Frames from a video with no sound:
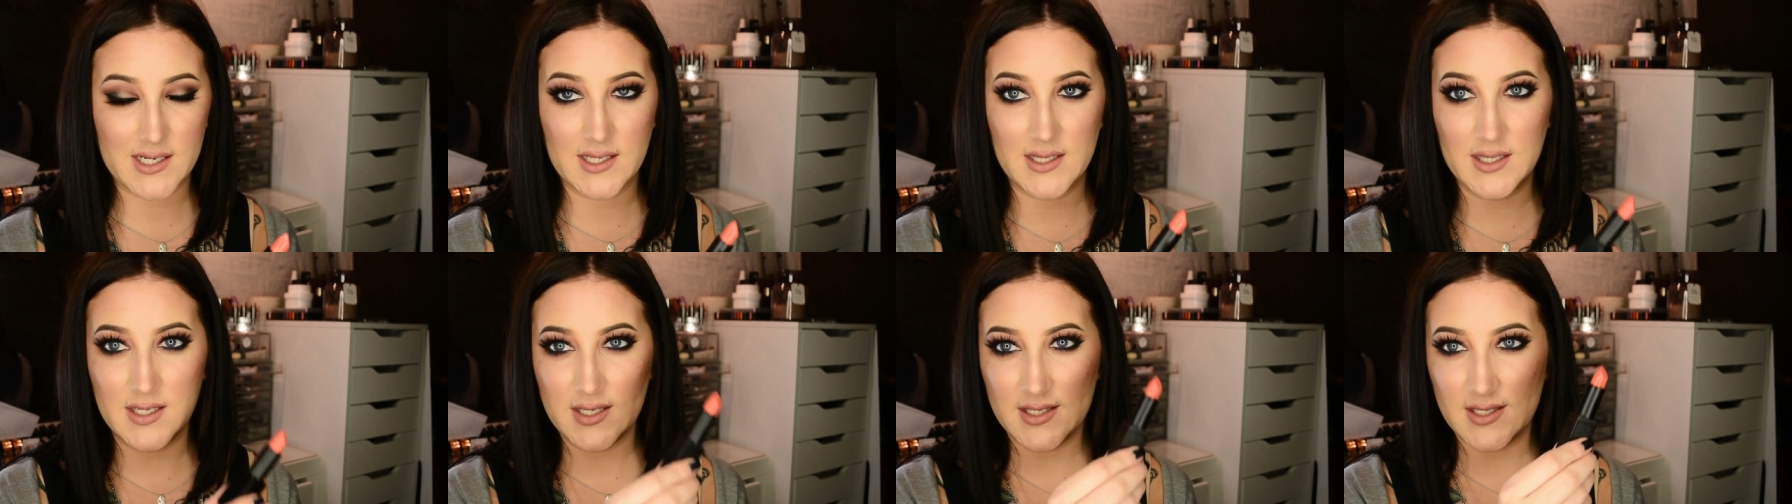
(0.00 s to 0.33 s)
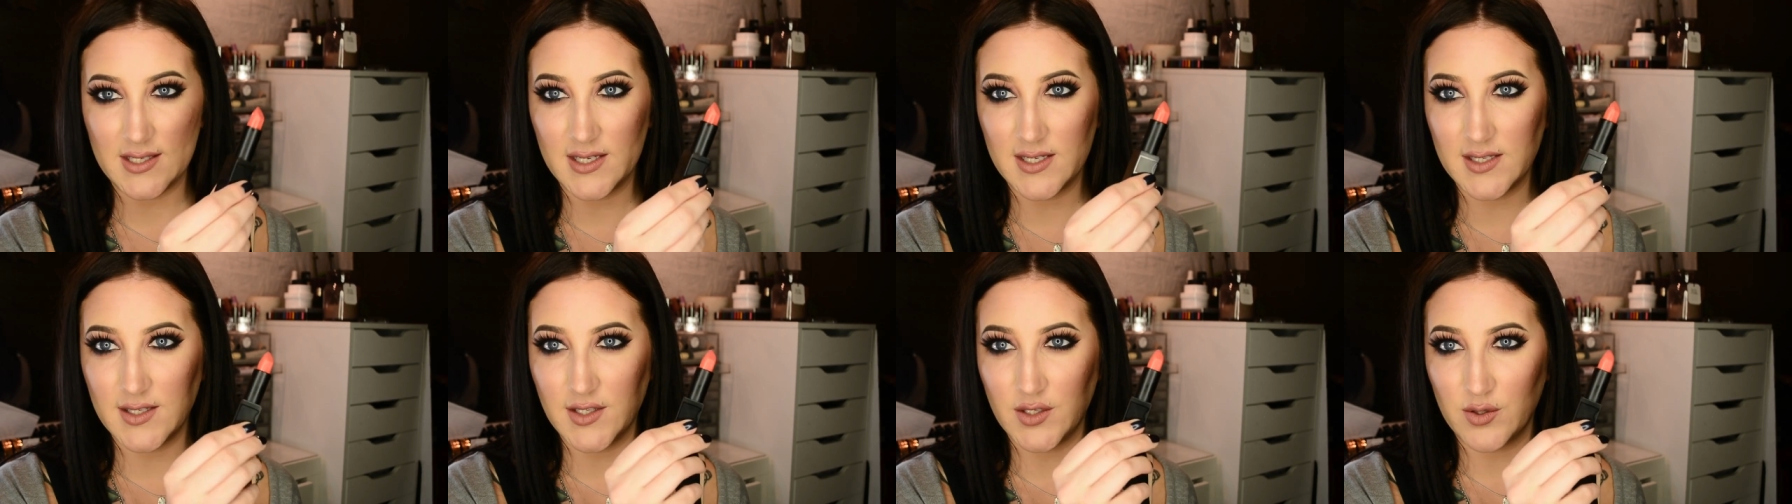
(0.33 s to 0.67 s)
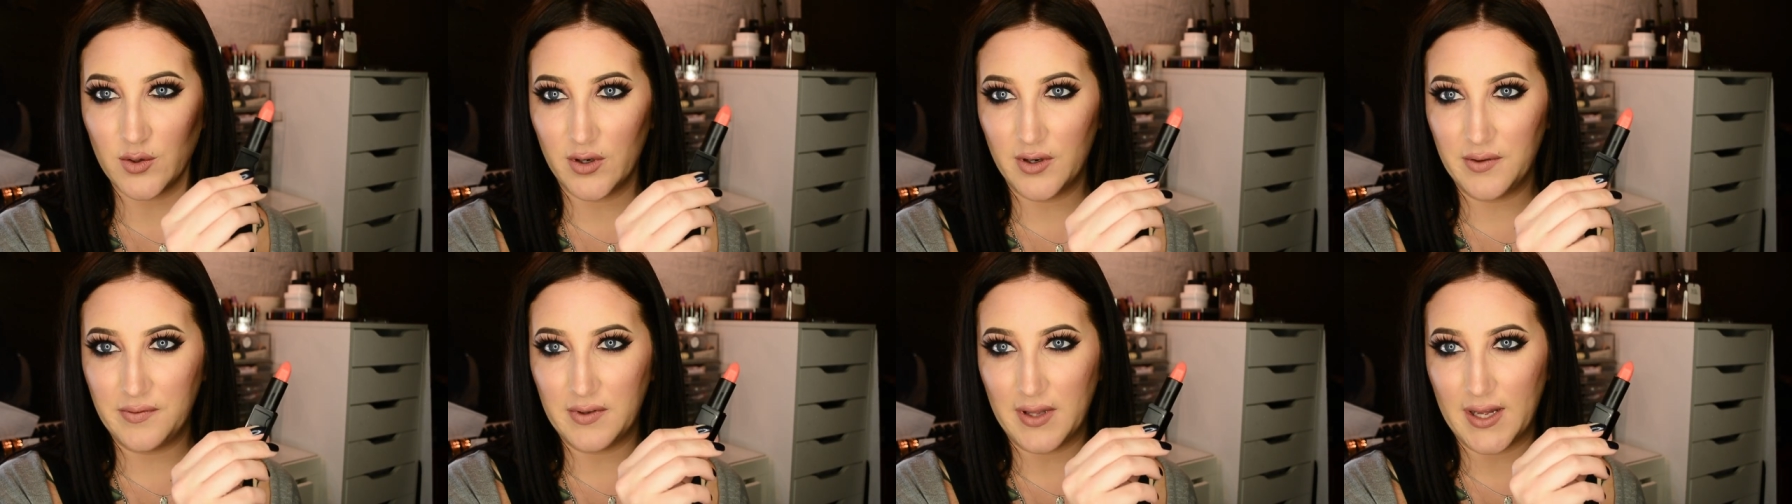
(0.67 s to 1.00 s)
And this is
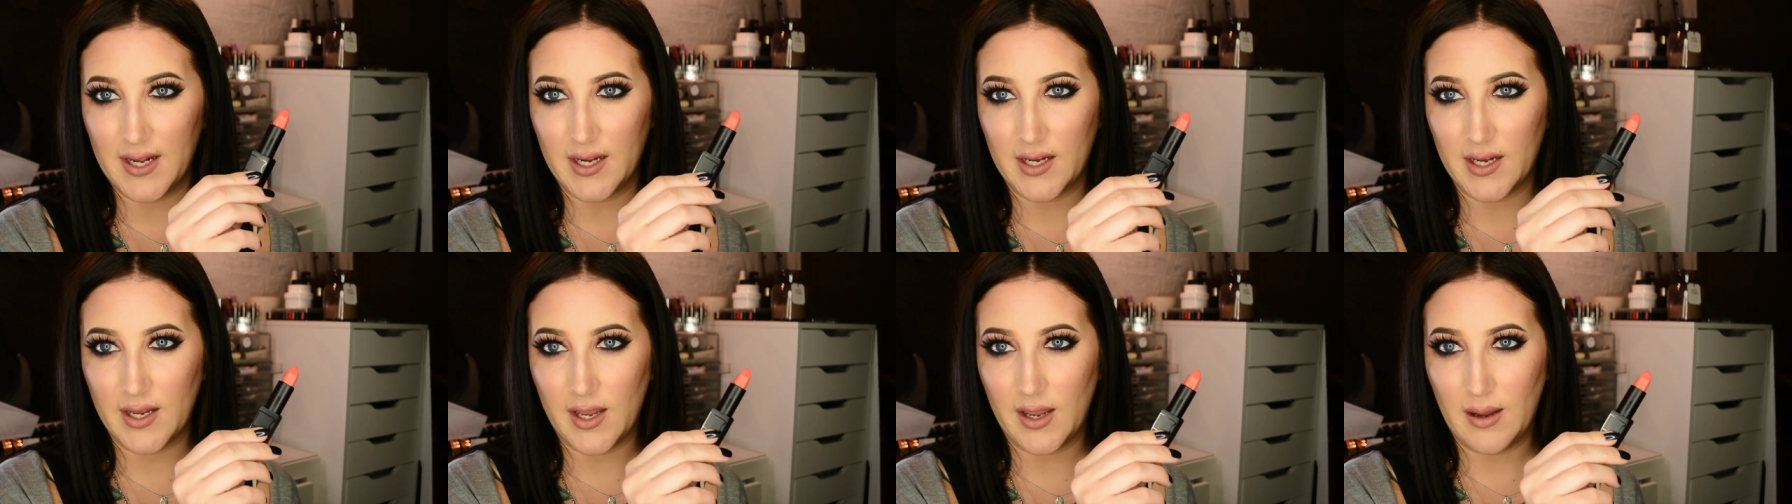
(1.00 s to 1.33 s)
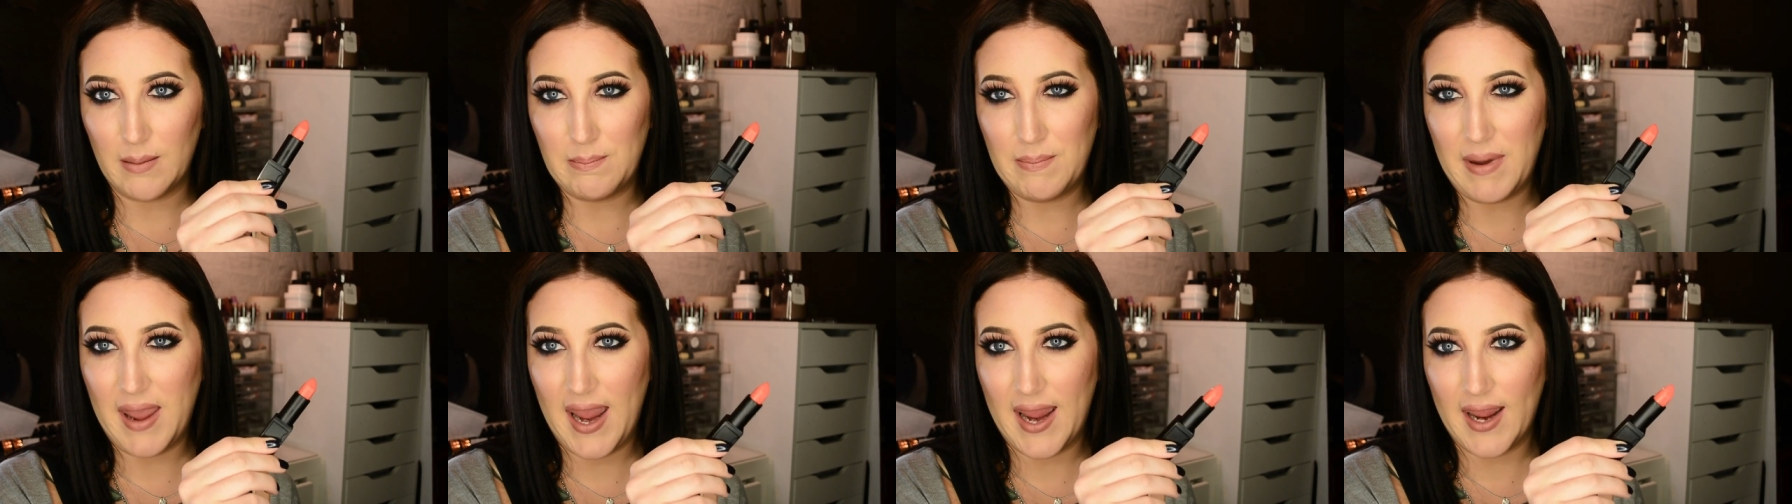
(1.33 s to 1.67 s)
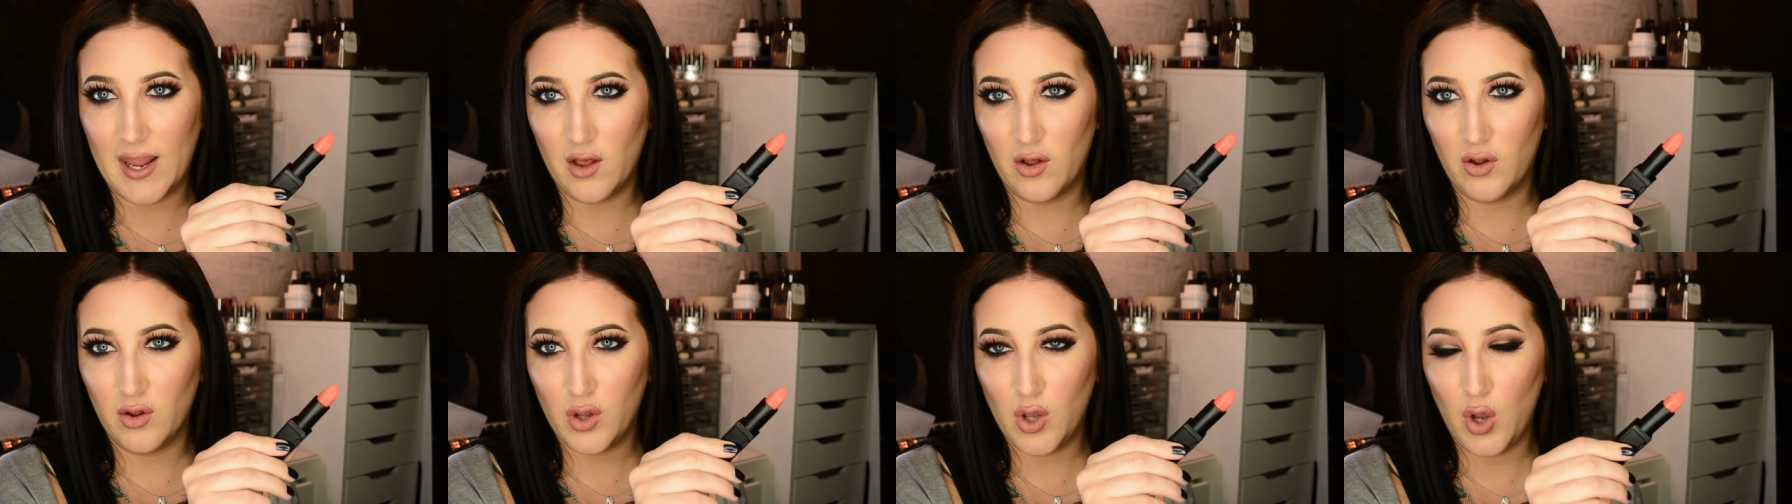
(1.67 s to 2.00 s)
sort of like a
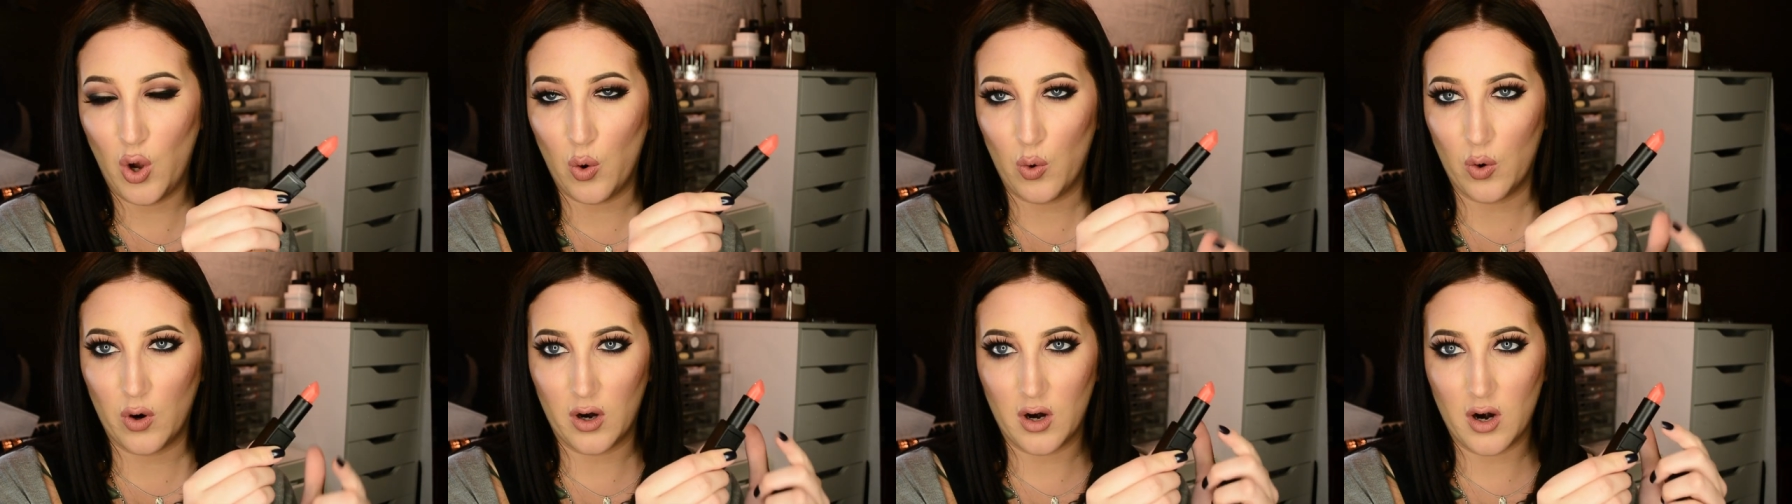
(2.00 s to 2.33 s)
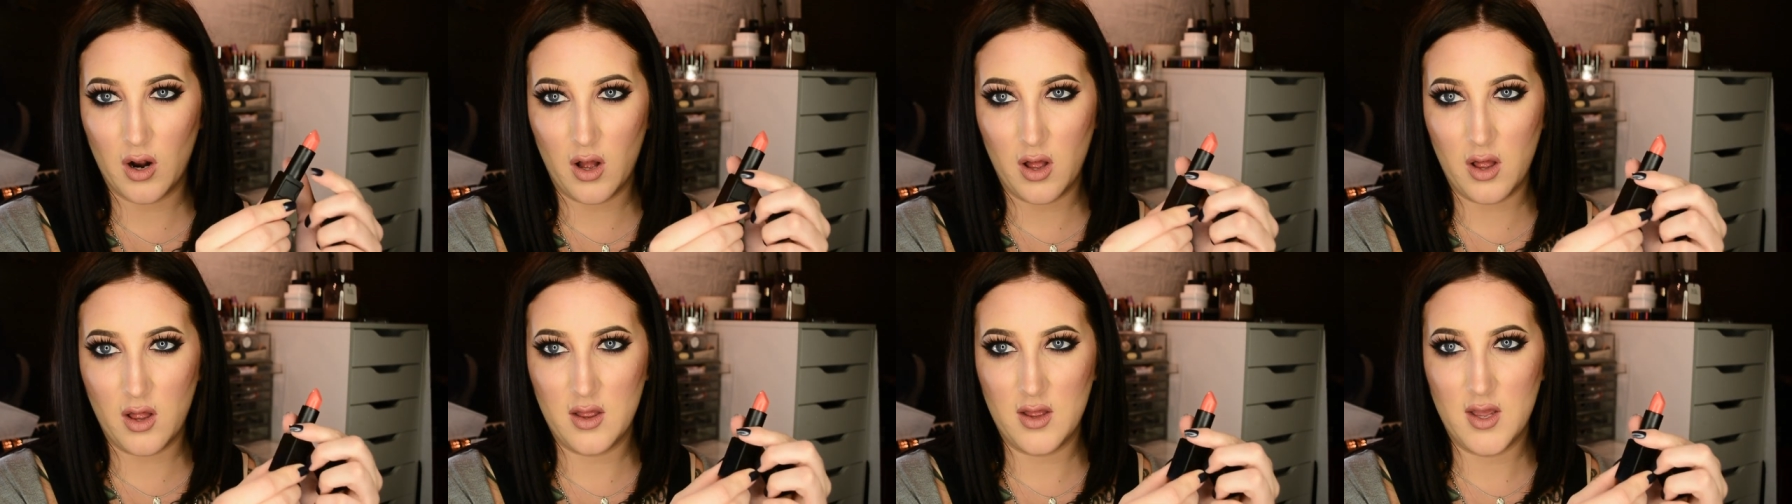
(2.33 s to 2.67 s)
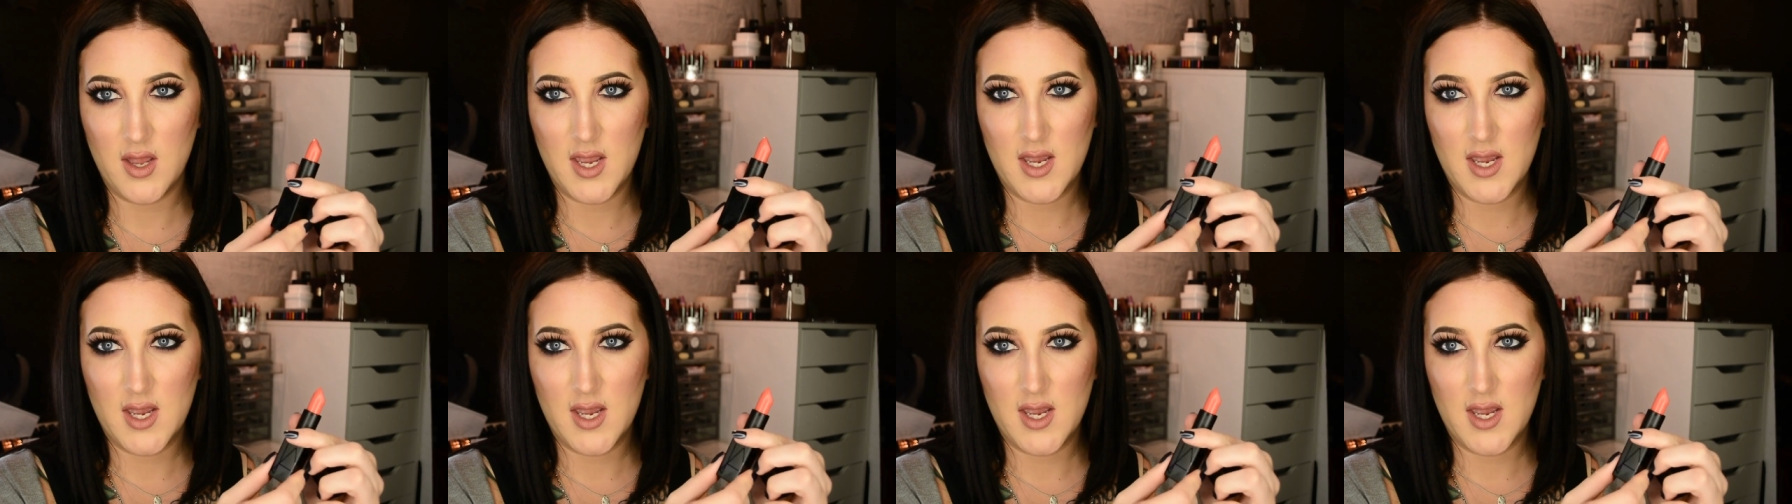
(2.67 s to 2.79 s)
pale coral.